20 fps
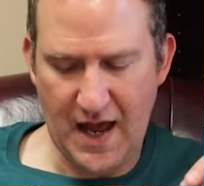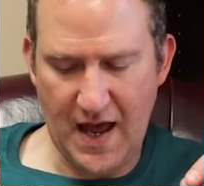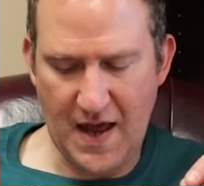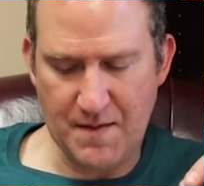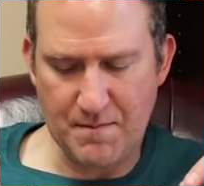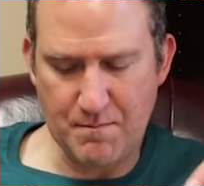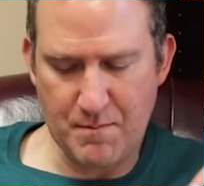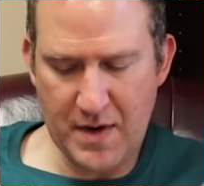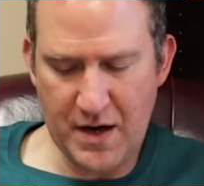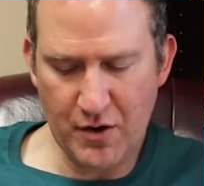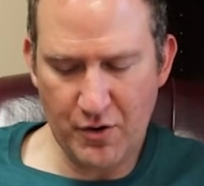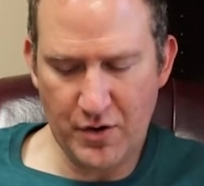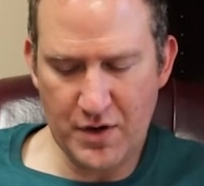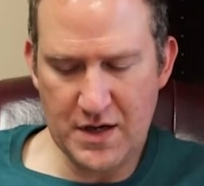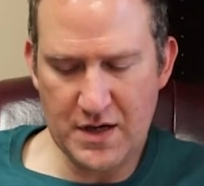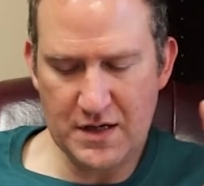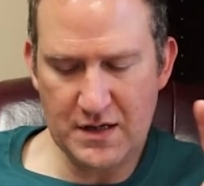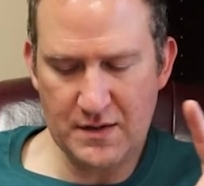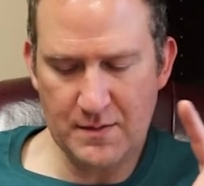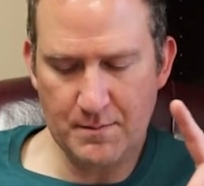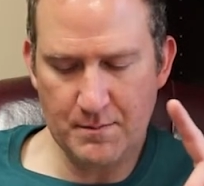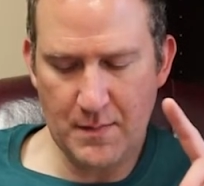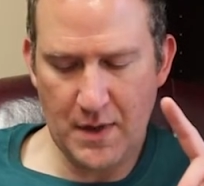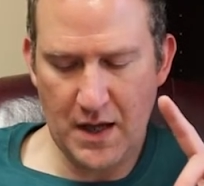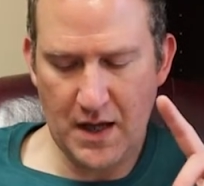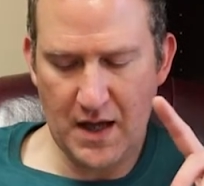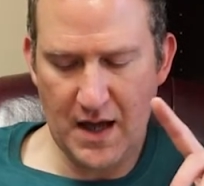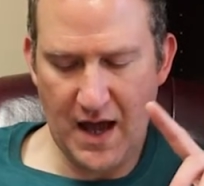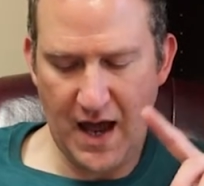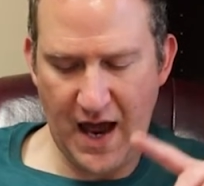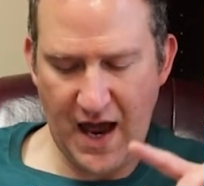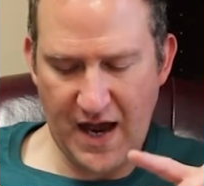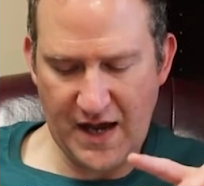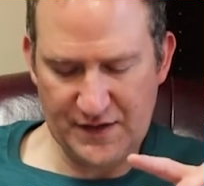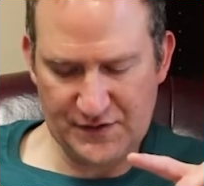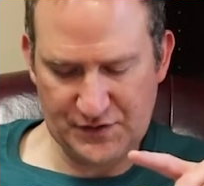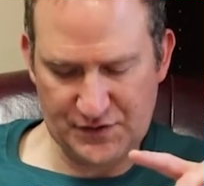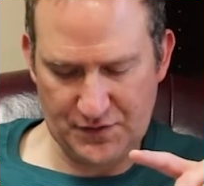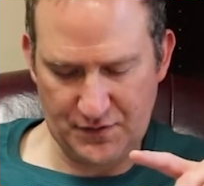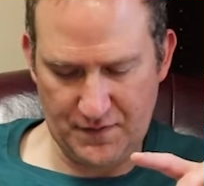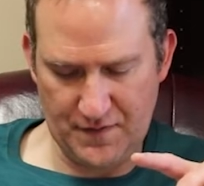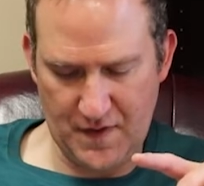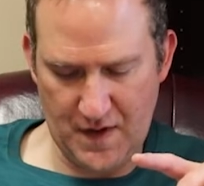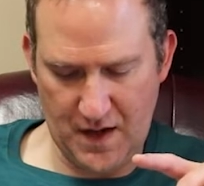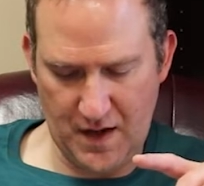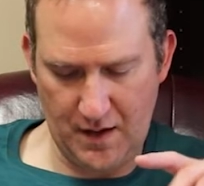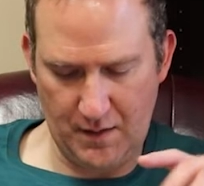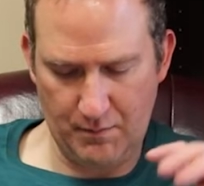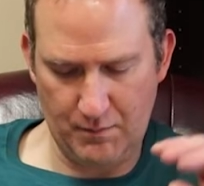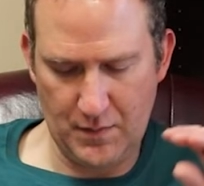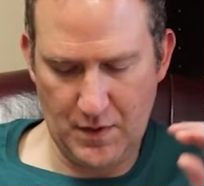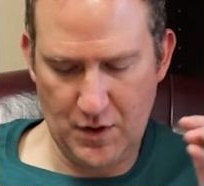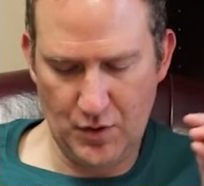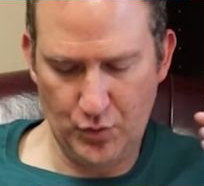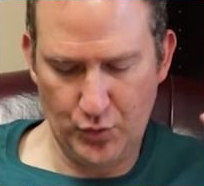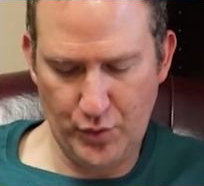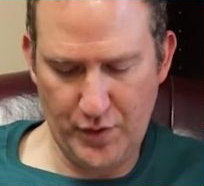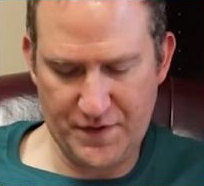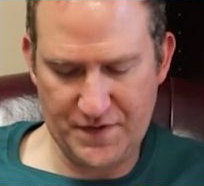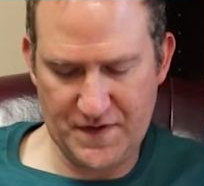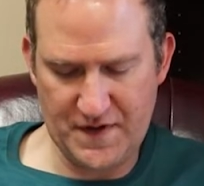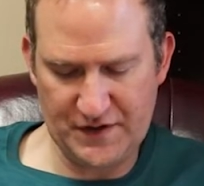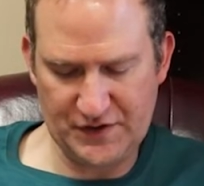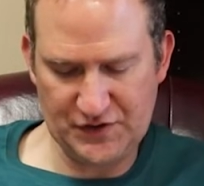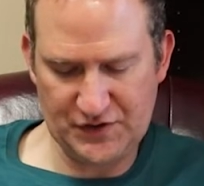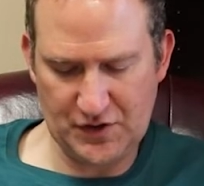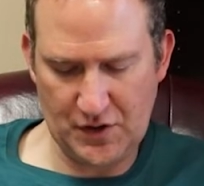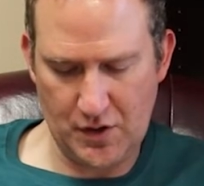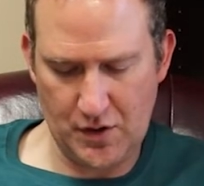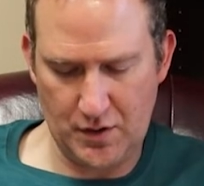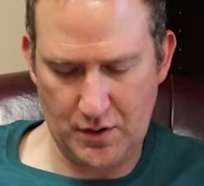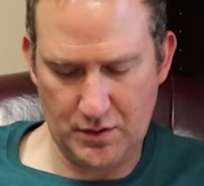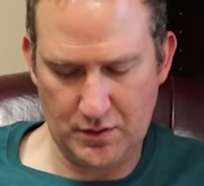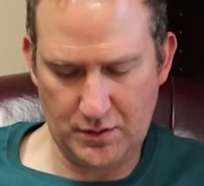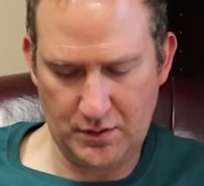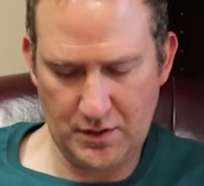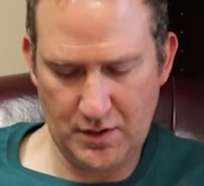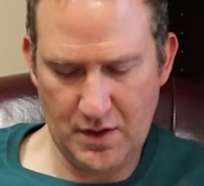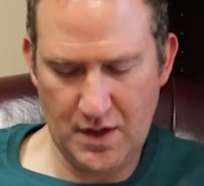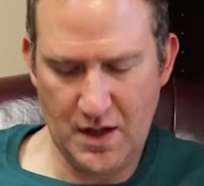And Miriam answered them with this song,